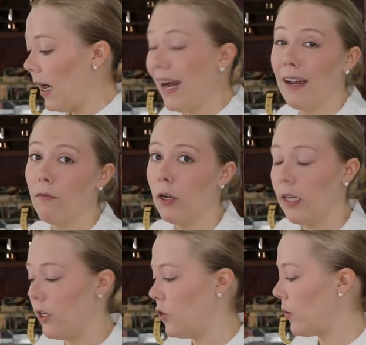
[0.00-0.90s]
I have
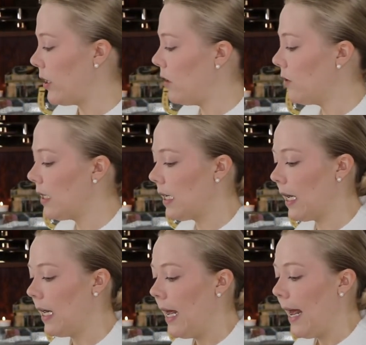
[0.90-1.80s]
really enjoyed using
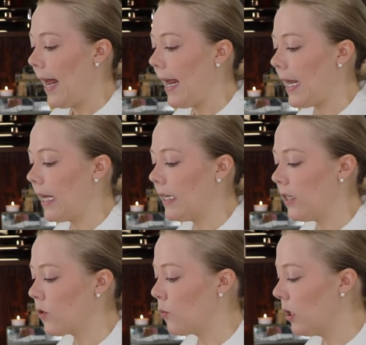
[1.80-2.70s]
it, and
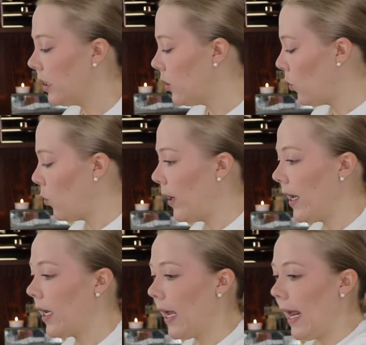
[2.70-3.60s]
it's really
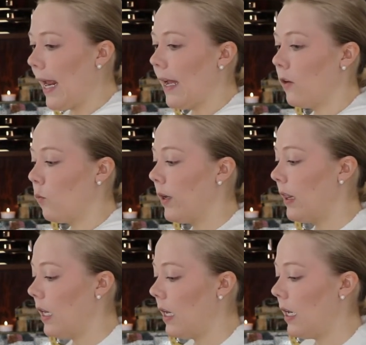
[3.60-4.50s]
quick, and
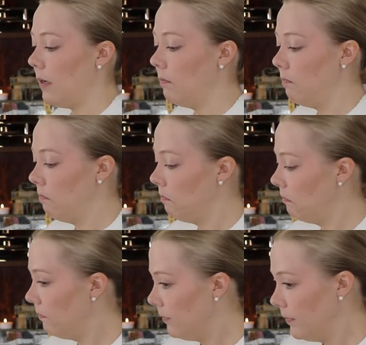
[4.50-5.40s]
within
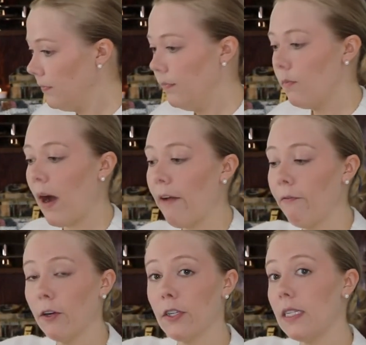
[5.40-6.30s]
my
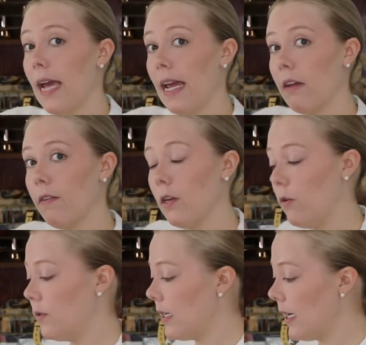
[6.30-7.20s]
first day of
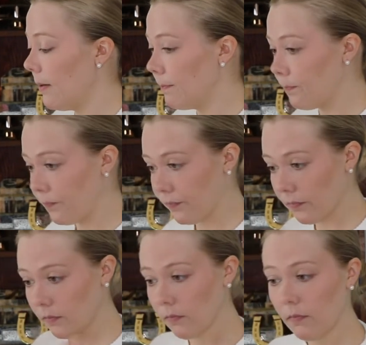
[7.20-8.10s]
using it,
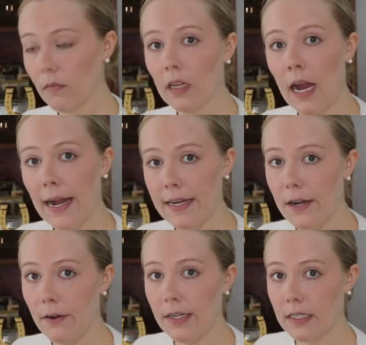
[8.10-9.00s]
I
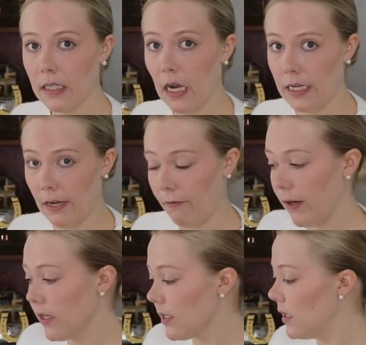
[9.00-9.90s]
noticed a
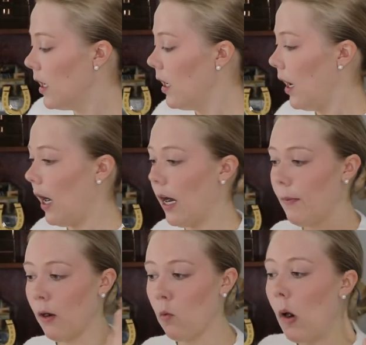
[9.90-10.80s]
difference.
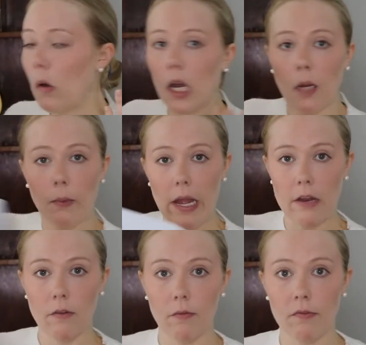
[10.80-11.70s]
I woke up
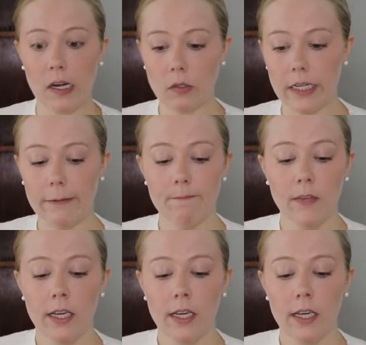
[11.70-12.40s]
and felt it.